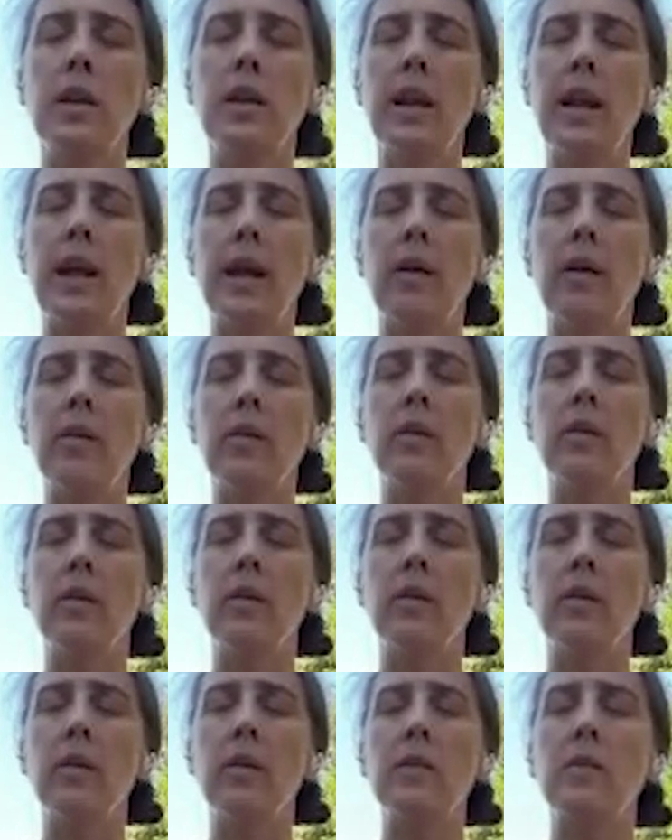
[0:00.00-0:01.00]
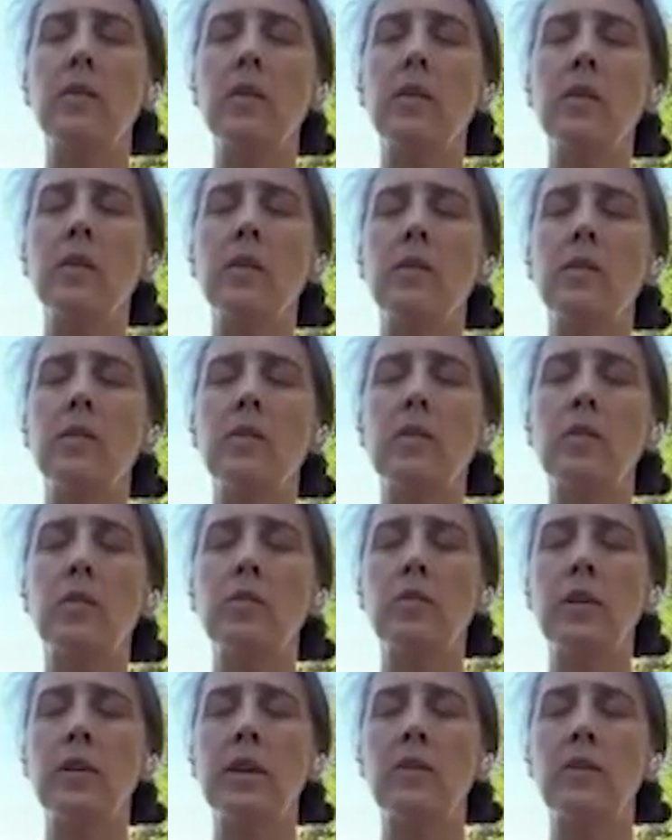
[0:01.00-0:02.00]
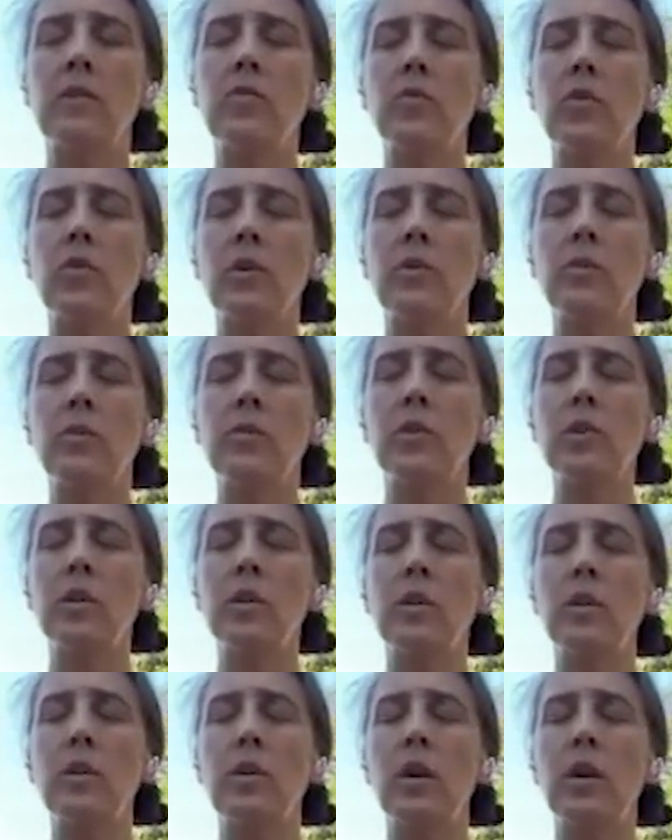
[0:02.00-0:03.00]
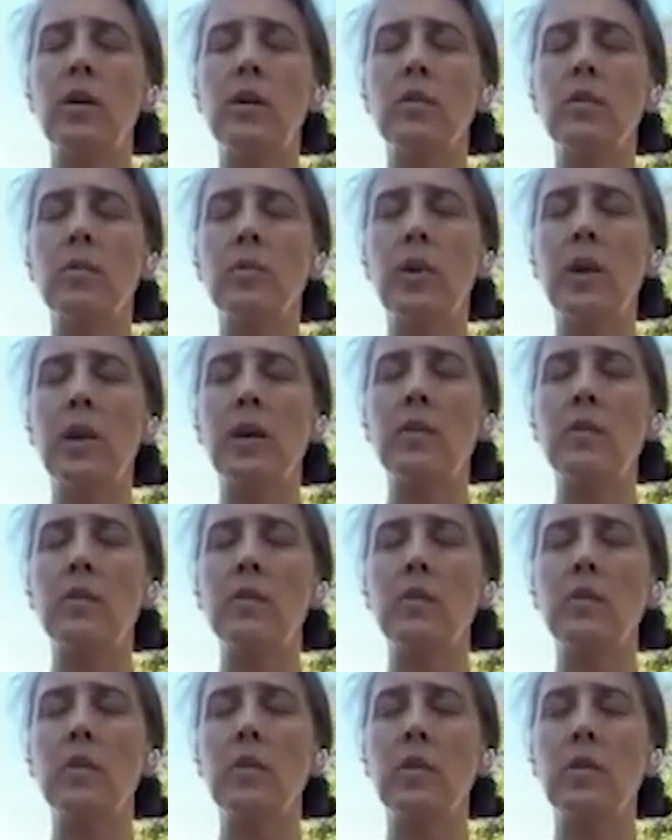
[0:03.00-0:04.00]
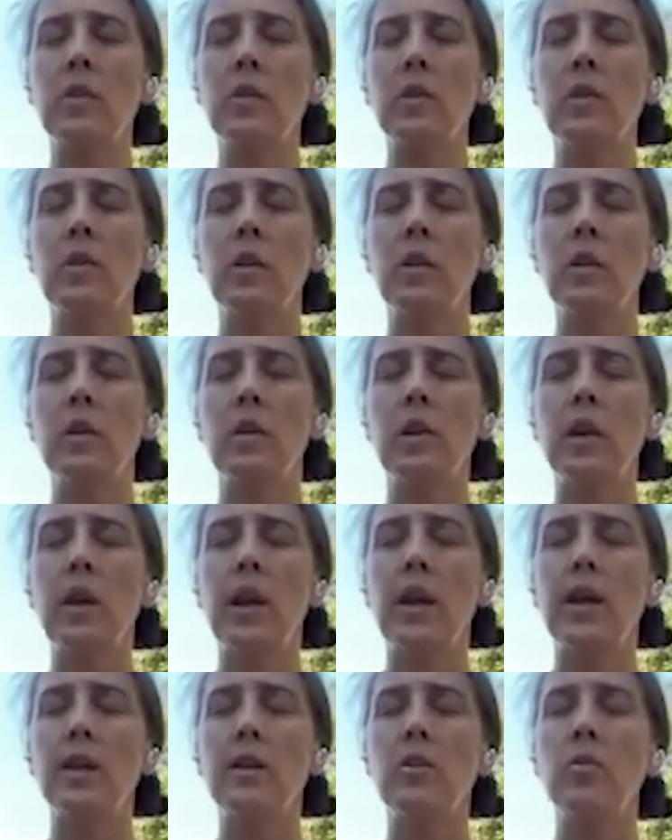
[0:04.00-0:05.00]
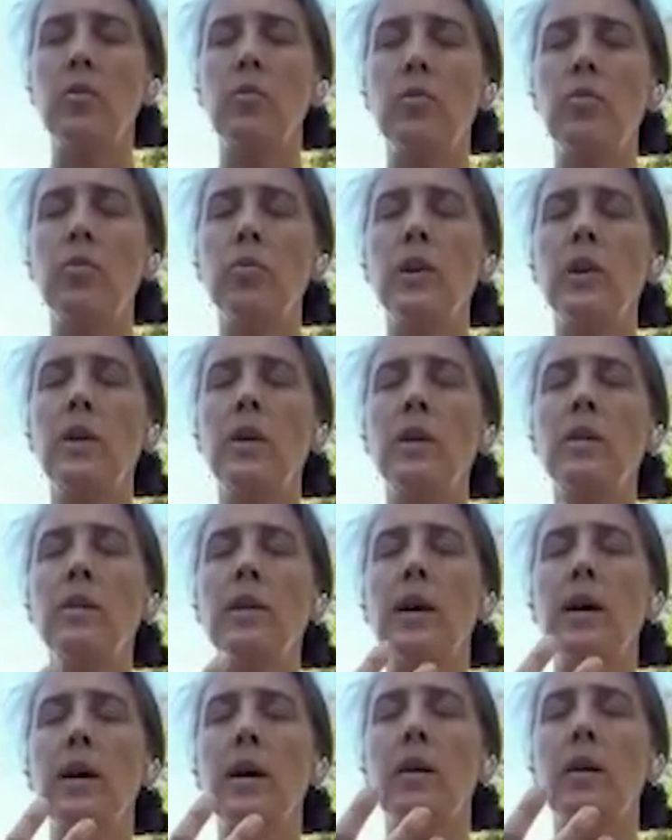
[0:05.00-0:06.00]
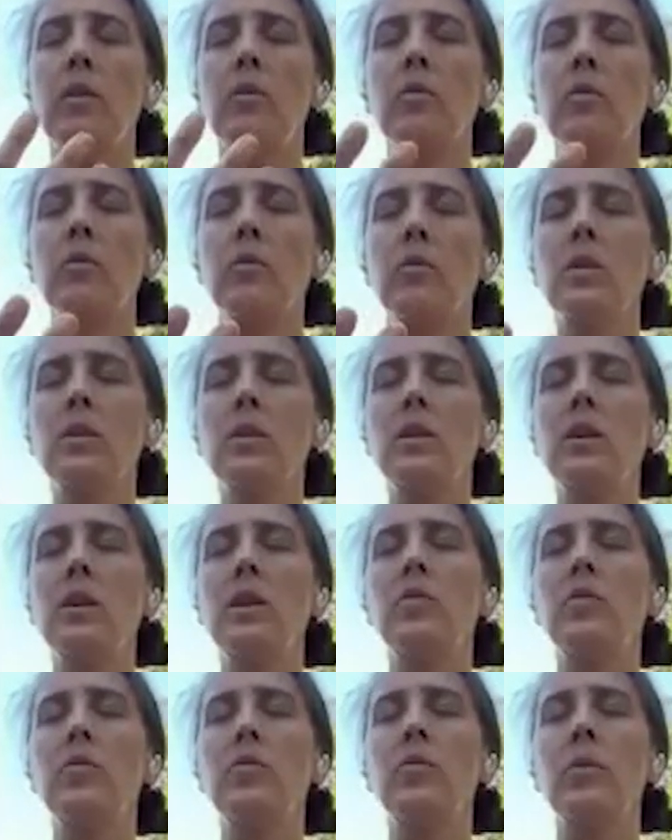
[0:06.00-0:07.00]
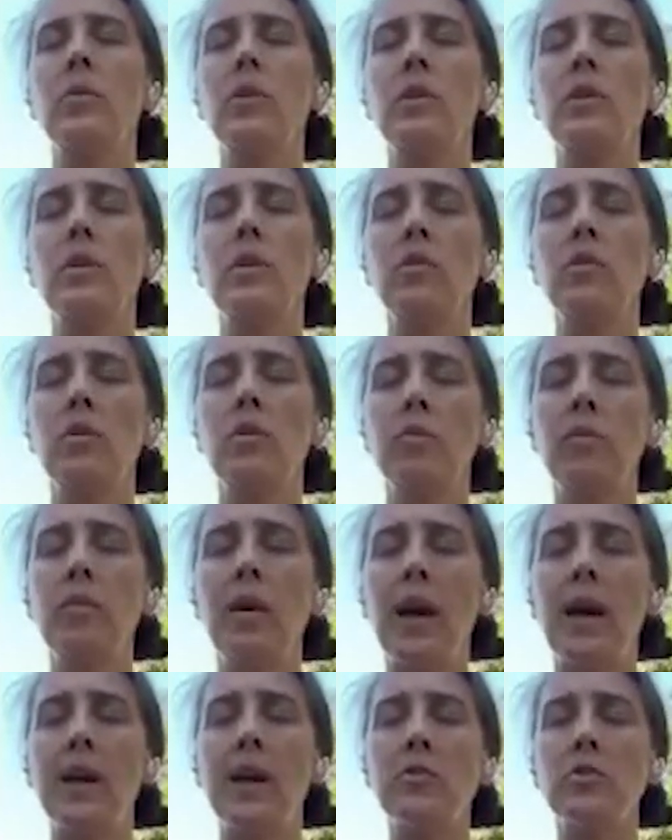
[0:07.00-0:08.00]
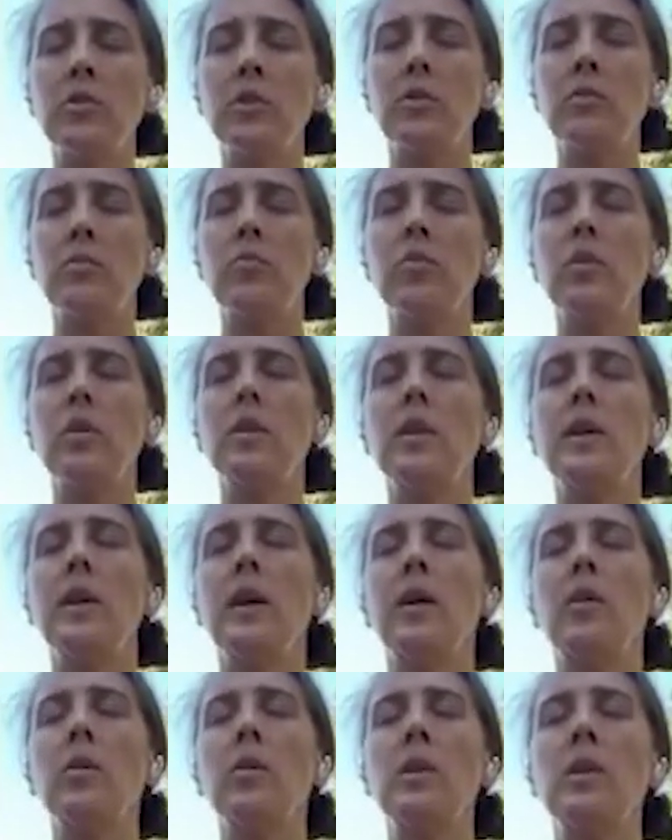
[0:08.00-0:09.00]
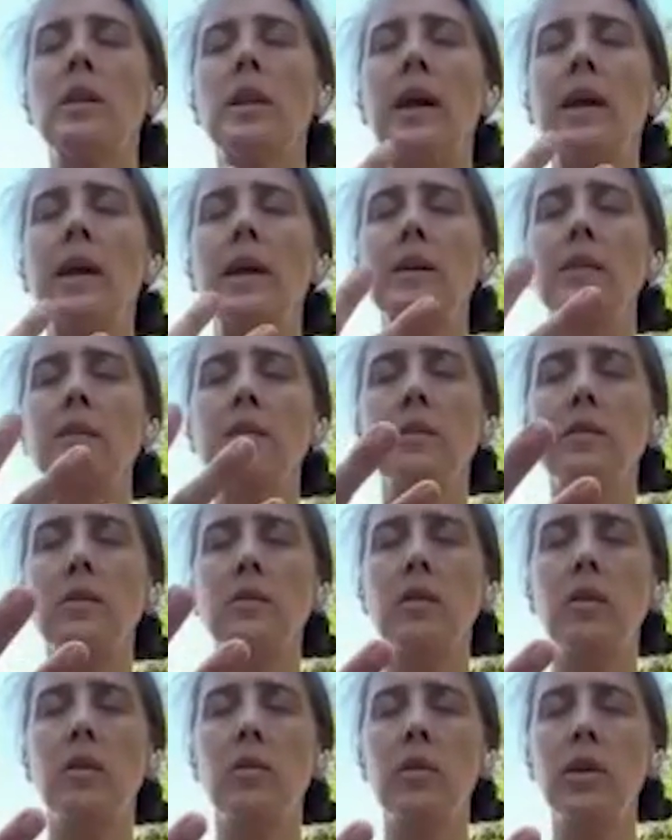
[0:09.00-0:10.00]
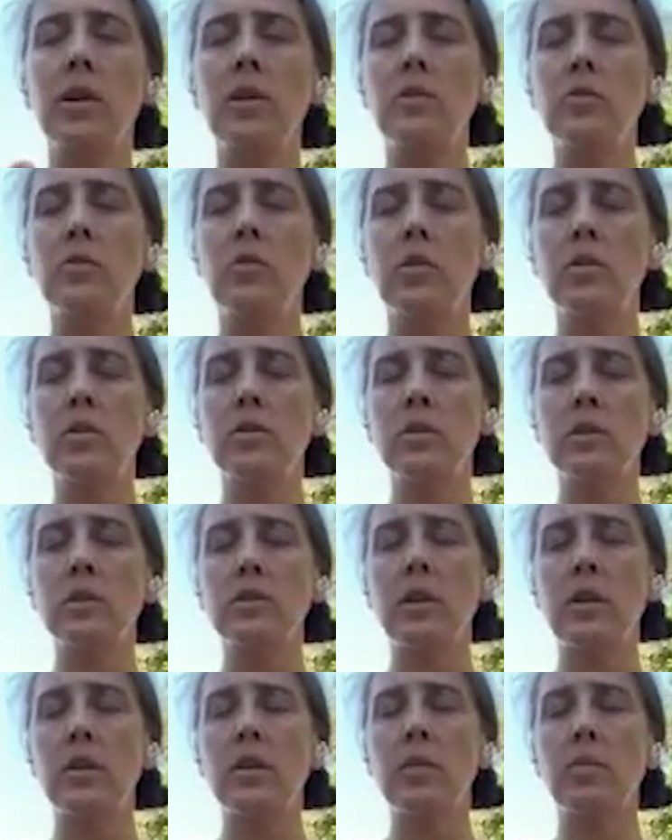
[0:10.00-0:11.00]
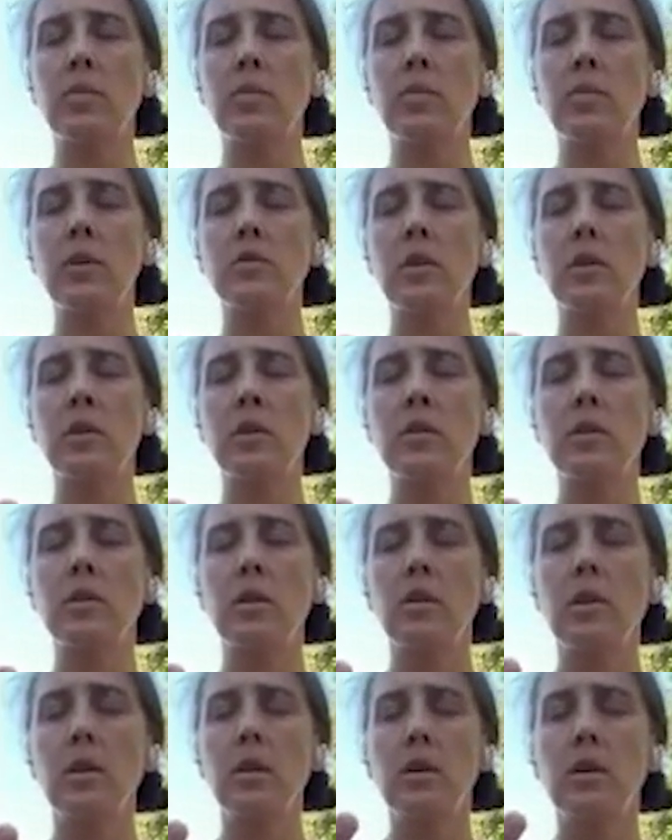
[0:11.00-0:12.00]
It alchemizes, transforms in your heart space, and you breathe out relief, or you imagine breathing out light going towards this other person.